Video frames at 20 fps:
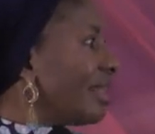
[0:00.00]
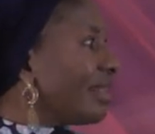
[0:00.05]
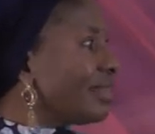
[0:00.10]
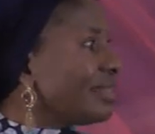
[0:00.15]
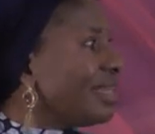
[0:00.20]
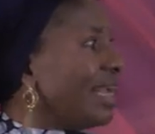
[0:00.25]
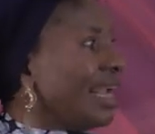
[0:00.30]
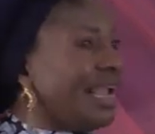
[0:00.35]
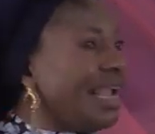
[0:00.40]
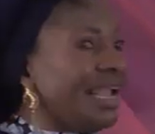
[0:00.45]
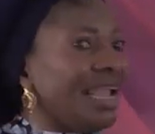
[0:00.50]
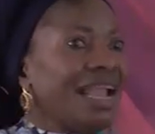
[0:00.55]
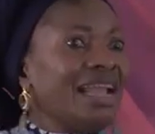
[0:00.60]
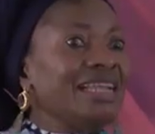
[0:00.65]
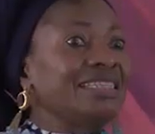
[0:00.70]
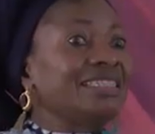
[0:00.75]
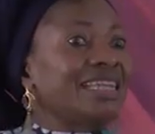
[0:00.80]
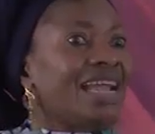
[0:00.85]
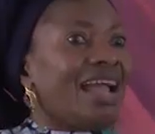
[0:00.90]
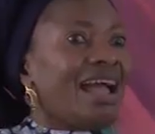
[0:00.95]
the
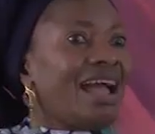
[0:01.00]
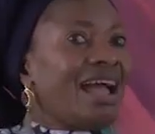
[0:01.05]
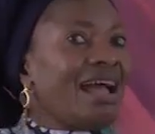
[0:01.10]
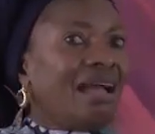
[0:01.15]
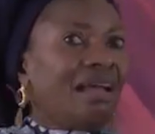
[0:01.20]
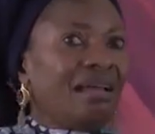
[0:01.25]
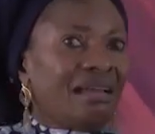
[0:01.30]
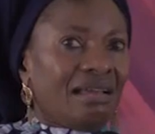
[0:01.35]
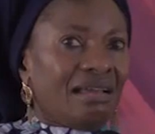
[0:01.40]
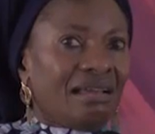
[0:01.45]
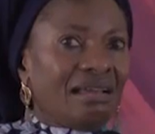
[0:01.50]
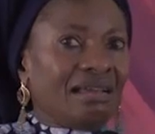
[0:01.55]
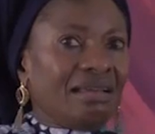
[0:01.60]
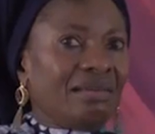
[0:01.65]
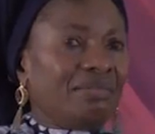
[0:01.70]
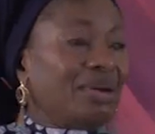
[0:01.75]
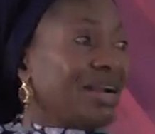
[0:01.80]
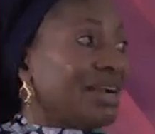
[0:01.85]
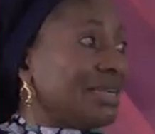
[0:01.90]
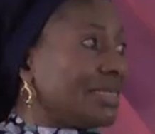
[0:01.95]
entire
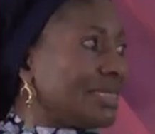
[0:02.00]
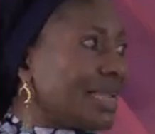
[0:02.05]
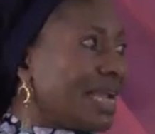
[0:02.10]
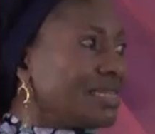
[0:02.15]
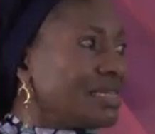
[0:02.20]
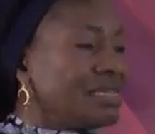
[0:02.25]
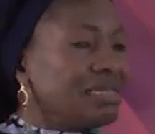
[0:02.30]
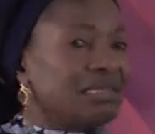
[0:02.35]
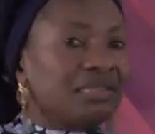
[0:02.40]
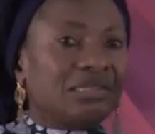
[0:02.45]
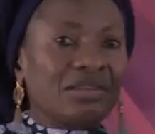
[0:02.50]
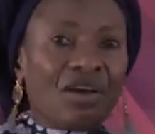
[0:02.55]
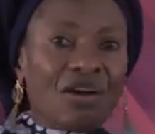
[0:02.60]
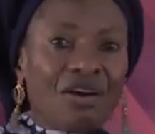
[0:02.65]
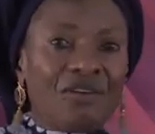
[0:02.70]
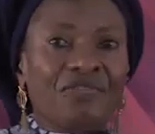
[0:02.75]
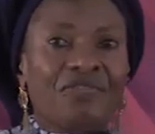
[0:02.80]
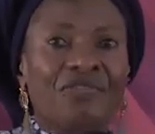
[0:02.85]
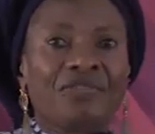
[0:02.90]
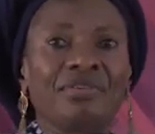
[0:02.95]
parastatals
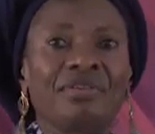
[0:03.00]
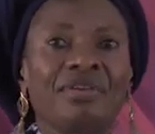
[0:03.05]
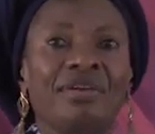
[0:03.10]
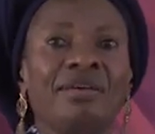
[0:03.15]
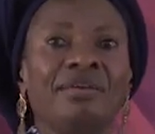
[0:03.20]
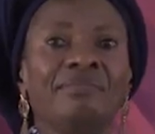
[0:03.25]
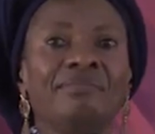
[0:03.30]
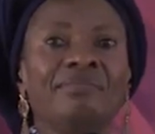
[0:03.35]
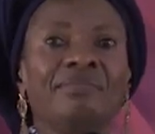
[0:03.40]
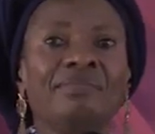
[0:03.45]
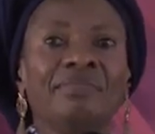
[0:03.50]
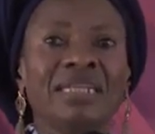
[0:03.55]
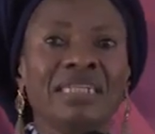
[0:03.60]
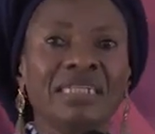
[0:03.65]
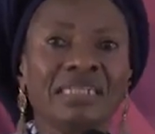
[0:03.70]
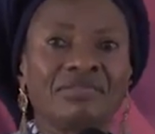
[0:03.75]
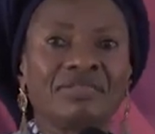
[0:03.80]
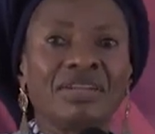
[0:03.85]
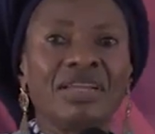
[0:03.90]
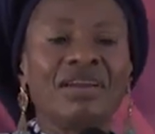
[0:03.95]
of
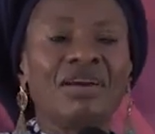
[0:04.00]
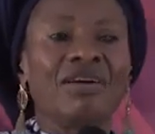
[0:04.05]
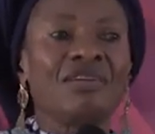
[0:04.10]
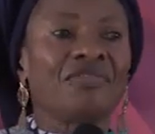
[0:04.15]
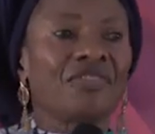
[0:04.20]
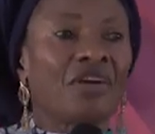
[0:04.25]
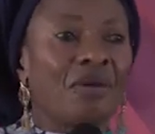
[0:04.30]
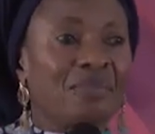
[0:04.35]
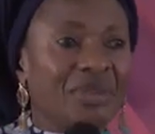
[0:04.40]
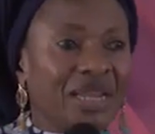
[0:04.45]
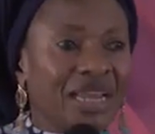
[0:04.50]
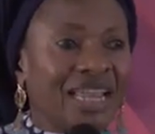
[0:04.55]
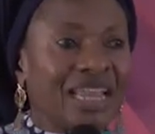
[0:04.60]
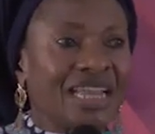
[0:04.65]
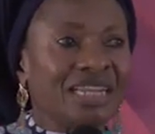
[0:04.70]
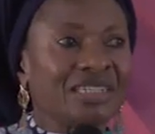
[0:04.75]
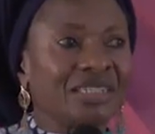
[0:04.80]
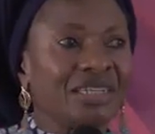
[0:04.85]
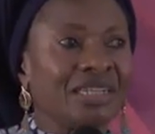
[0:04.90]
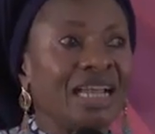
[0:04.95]
Ministry of
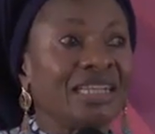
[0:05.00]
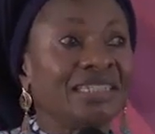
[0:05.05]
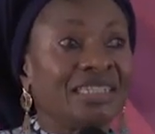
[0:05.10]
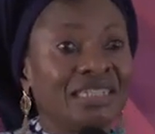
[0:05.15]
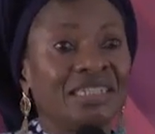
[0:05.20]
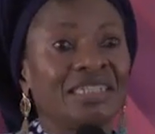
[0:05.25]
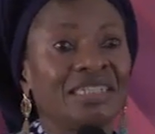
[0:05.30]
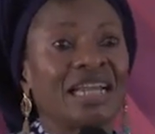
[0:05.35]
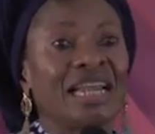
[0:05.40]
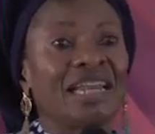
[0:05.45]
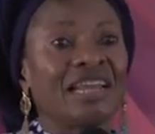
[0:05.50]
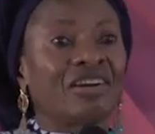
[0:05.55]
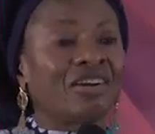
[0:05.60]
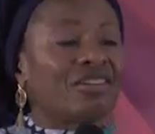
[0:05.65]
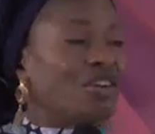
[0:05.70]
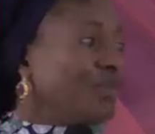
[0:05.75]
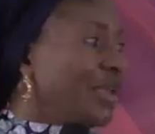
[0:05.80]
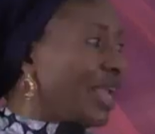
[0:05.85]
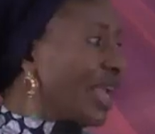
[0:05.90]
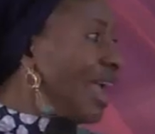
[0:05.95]
Communication and Digital
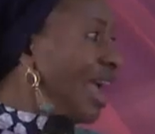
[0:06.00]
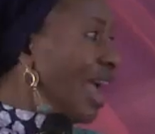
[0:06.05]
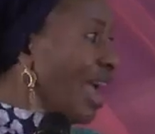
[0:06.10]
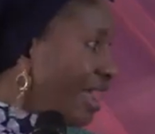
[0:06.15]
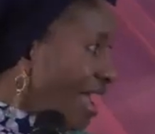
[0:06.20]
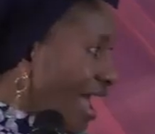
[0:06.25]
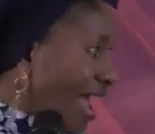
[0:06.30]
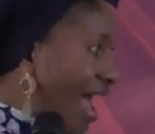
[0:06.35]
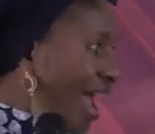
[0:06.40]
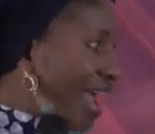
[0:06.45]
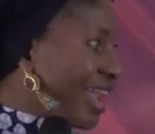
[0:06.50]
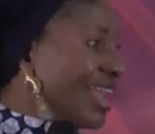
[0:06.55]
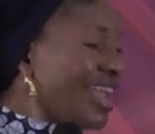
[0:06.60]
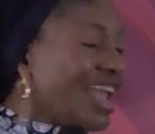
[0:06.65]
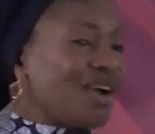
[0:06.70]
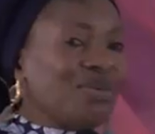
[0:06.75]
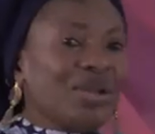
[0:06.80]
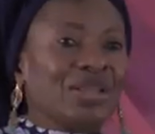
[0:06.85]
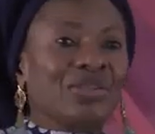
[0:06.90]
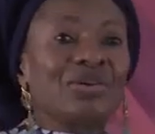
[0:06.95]
Economy are
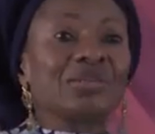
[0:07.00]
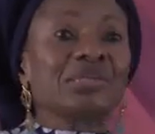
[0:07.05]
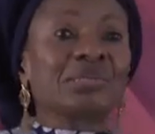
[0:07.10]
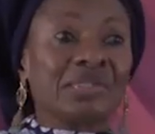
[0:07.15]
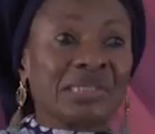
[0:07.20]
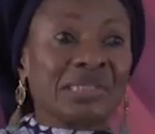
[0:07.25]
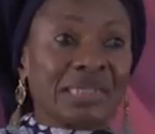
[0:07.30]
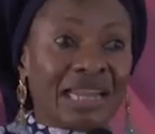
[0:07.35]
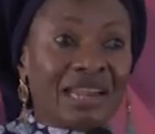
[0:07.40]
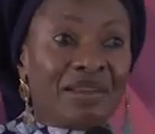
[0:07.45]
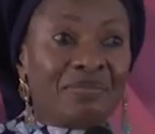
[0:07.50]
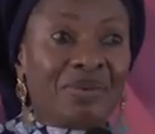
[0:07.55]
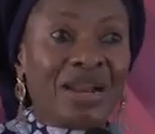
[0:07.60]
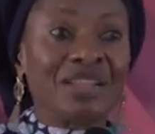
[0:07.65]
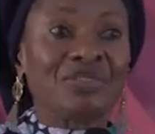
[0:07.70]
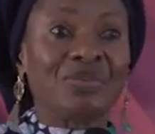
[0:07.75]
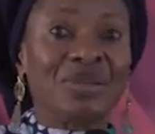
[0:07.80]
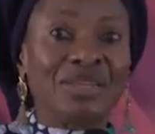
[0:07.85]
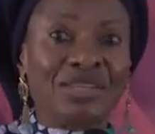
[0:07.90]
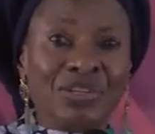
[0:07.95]
here with us to
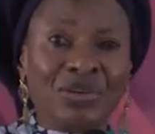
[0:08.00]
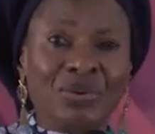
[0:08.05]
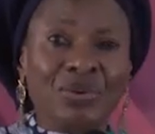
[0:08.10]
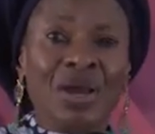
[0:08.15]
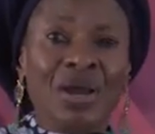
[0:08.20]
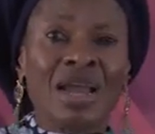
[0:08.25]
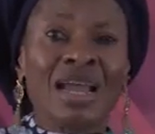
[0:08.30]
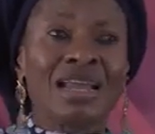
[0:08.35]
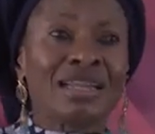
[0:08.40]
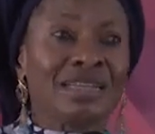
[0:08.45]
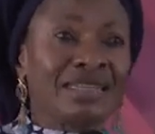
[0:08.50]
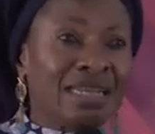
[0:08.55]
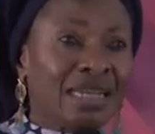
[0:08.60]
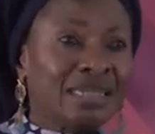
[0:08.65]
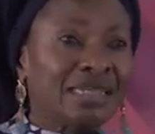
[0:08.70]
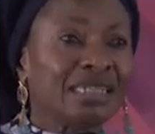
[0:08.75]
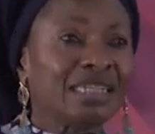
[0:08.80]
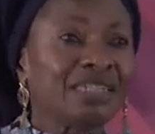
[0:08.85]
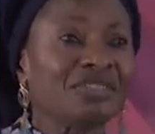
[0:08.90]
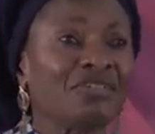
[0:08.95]
celebrate with you.
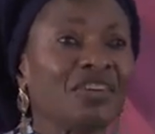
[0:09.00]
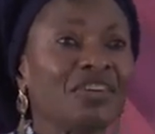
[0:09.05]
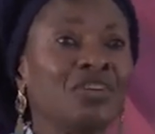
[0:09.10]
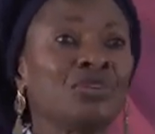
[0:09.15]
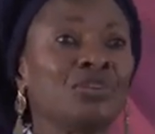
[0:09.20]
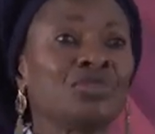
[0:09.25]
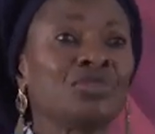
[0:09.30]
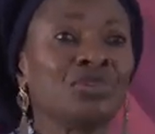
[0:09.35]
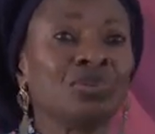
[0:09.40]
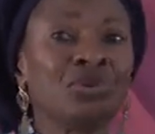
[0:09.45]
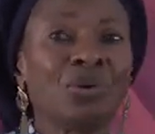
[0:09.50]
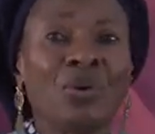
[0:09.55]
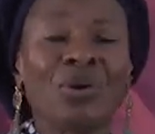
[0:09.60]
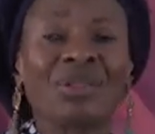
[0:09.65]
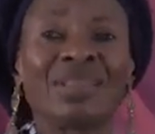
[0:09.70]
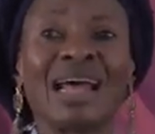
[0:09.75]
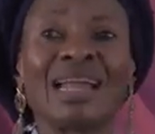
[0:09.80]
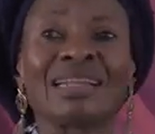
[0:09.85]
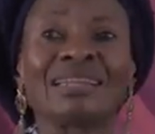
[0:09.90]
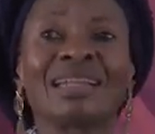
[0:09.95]
This is for you to know
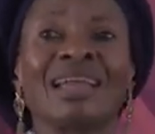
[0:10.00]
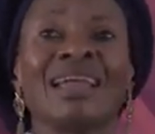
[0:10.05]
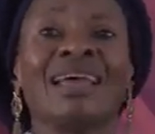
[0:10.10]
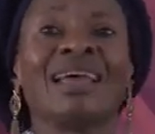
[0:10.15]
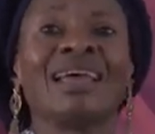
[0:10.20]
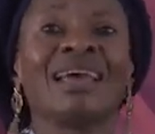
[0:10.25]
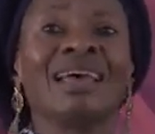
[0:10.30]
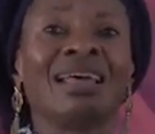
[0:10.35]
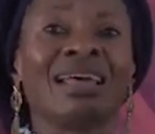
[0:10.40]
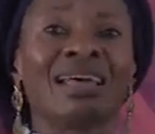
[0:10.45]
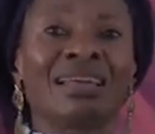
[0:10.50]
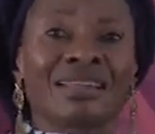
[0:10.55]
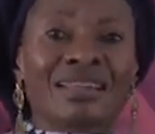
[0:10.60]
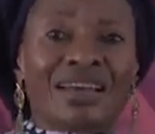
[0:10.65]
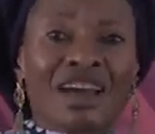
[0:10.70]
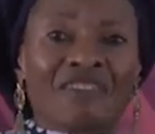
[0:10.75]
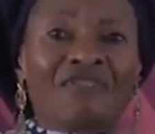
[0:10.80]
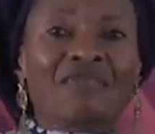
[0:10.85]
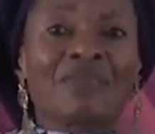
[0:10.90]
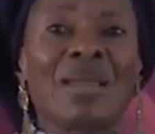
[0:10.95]
that
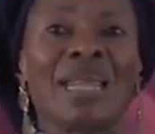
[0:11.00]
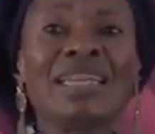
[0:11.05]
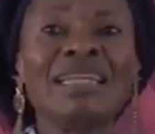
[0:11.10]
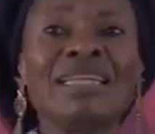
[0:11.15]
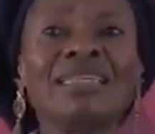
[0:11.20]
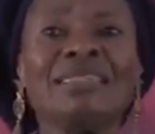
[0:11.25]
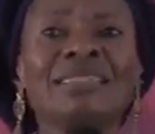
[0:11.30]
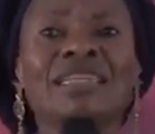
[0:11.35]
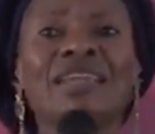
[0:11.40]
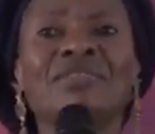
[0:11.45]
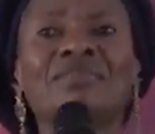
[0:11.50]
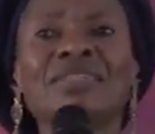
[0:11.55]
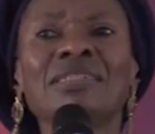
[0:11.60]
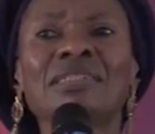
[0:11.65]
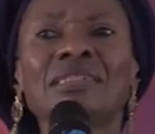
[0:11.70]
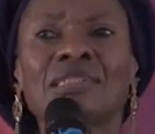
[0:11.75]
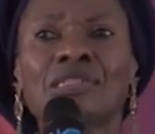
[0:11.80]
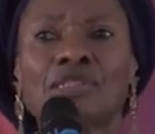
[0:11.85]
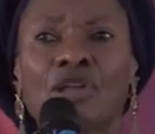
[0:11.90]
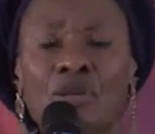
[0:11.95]
government is giving
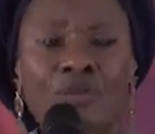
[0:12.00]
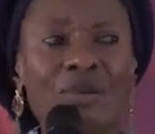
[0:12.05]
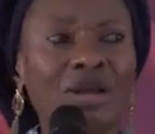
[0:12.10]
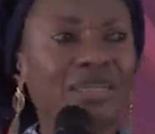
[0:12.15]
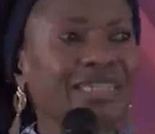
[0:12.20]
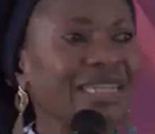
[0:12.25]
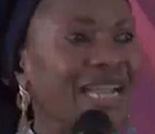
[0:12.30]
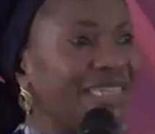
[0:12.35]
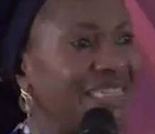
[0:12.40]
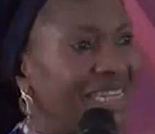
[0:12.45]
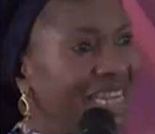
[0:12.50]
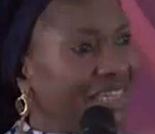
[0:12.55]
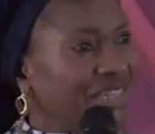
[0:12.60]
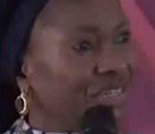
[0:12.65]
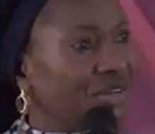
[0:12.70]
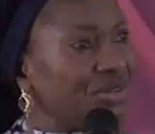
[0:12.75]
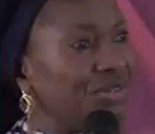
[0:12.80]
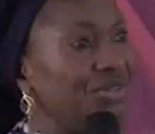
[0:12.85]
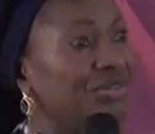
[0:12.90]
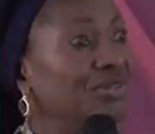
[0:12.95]
so much
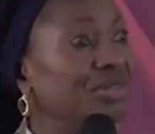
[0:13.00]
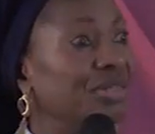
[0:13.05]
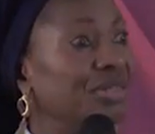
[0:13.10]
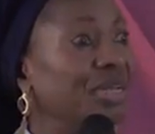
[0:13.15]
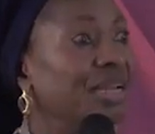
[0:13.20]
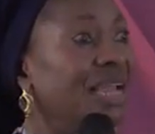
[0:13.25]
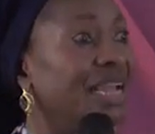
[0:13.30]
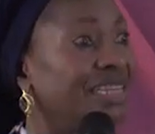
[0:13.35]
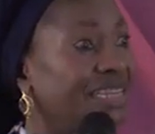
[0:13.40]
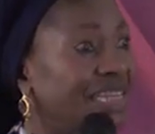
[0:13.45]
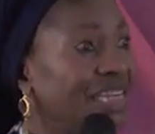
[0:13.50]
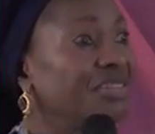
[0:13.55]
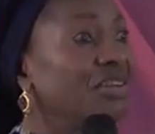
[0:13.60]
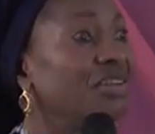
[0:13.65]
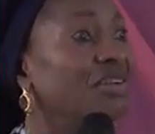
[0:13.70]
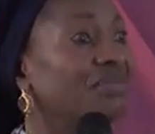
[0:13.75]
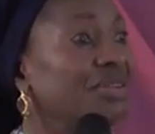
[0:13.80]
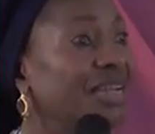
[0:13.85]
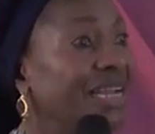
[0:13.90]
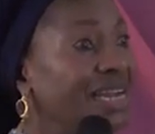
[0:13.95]
attention to the
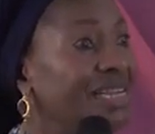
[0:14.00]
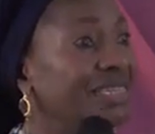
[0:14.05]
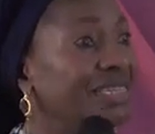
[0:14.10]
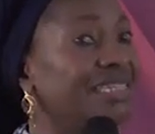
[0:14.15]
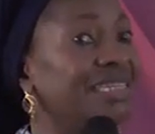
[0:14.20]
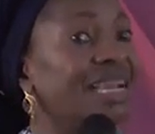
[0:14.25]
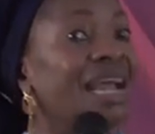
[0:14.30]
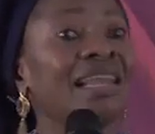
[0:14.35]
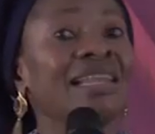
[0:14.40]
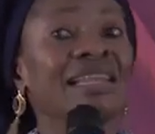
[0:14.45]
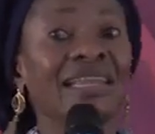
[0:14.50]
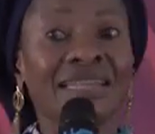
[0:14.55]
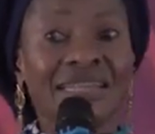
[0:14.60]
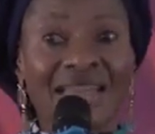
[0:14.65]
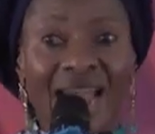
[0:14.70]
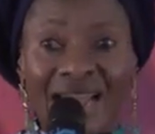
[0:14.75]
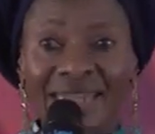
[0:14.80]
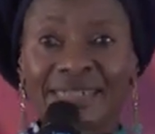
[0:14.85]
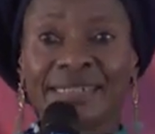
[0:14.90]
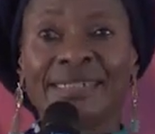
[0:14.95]
education of the girl child in
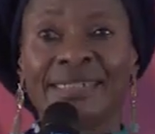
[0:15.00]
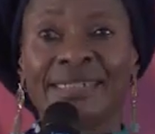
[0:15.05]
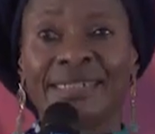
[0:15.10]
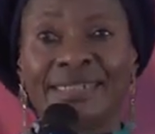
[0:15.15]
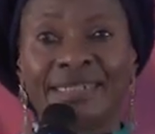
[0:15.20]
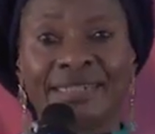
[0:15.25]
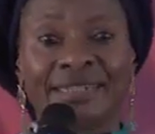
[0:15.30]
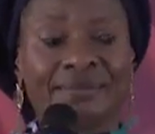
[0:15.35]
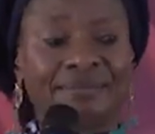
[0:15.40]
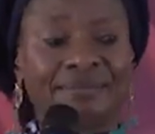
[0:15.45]
ICT.